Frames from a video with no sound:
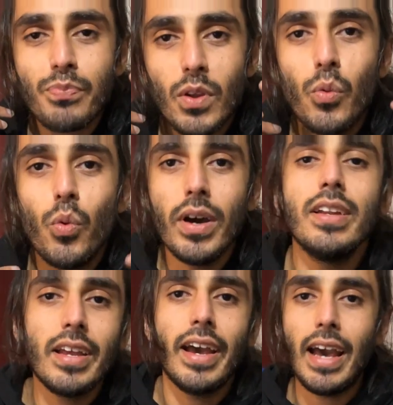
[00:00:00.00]

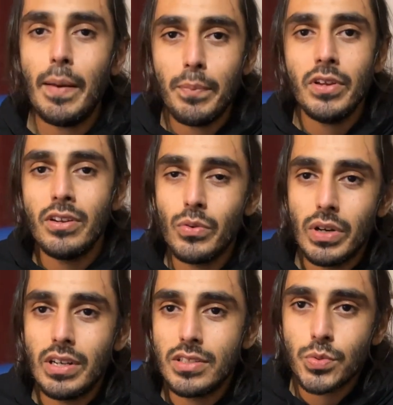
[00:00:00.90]
What happened
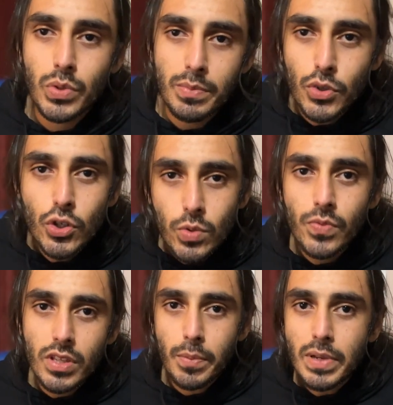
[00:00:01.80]
was we
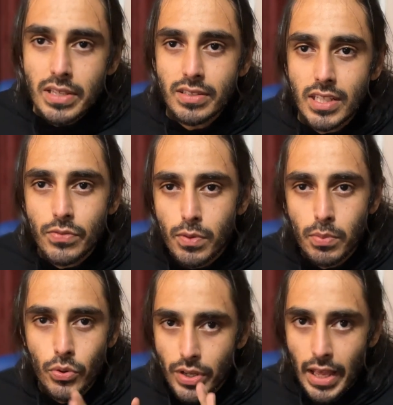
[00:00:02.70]
moved the PC from
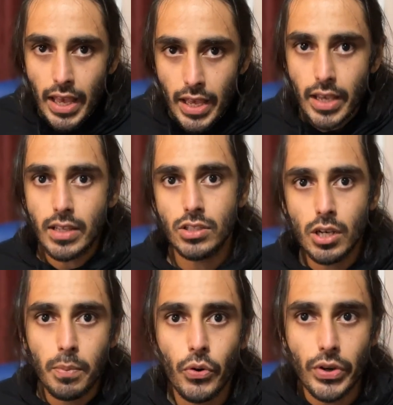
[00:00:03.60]
point A to
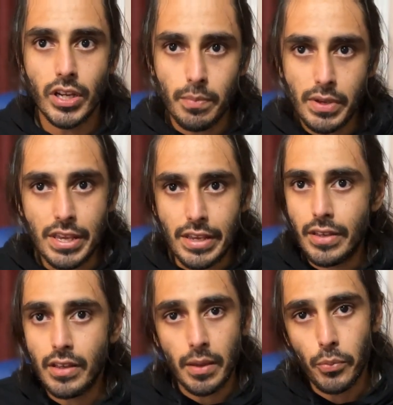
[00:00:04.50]
point B.
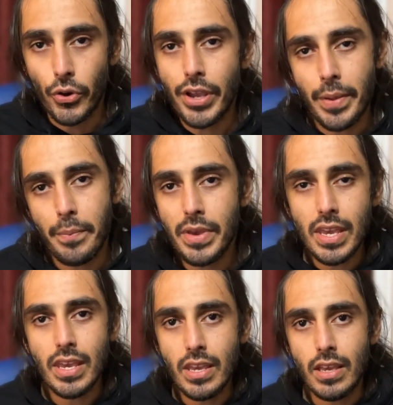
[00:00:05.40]
Point
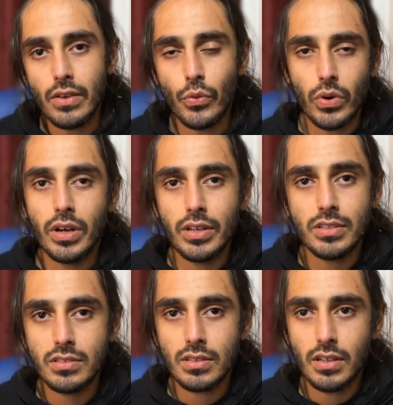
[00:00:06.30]
B
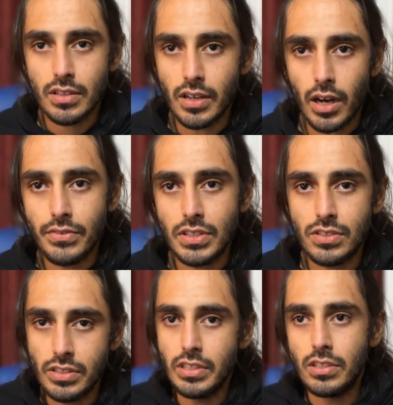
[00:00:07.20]
was
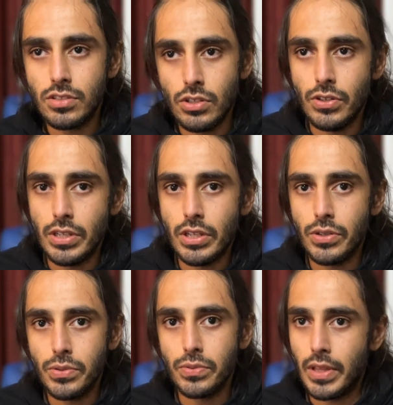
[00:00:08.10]
obviously the
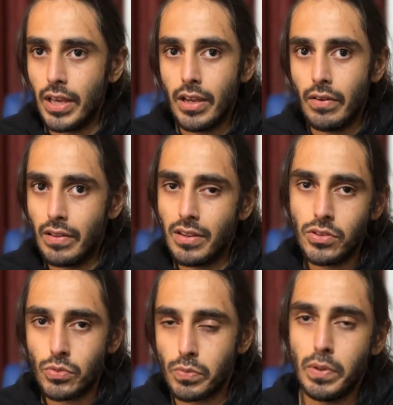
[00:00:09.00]
studio that
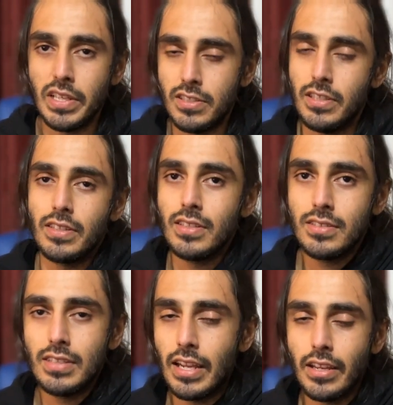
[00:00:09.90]
is replacing
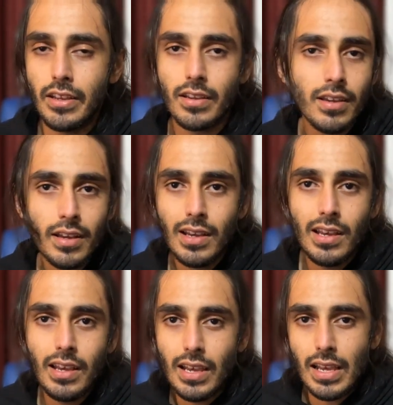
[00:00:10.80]
this setting
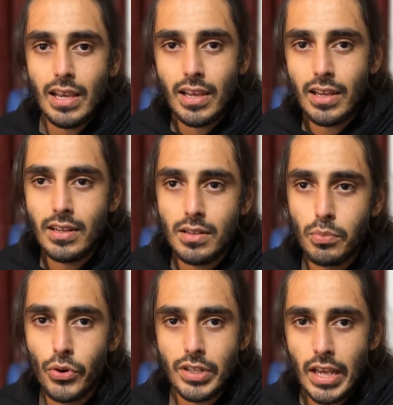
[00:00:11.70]
and
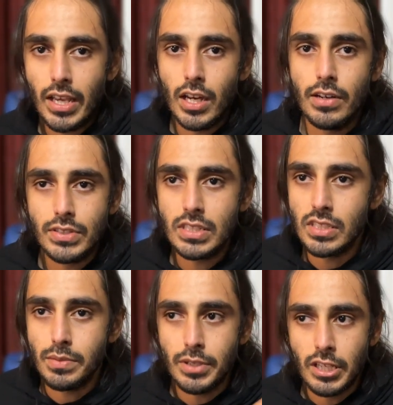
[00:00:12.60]
point A
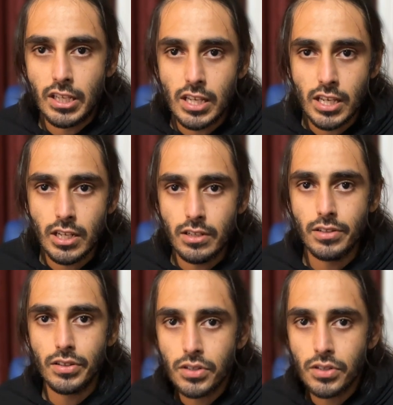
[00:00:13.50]
obviously being here.